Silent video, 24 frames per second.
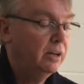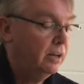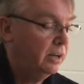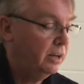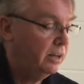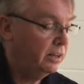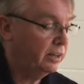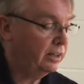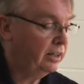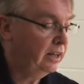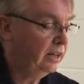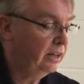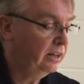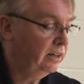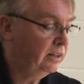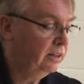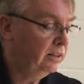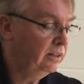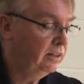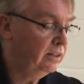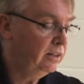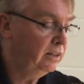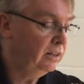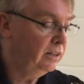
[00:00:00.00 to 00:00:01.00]
and again
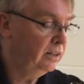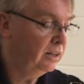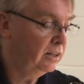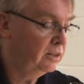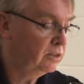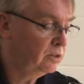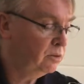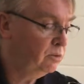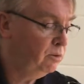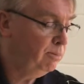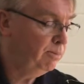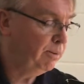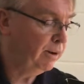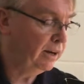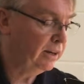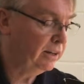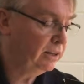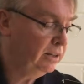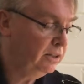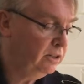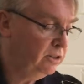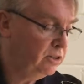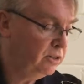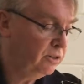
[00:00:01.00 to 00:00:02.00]
in the screw
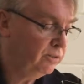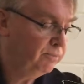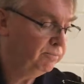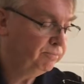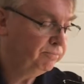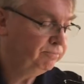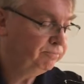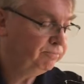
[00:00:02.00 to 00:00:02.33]
package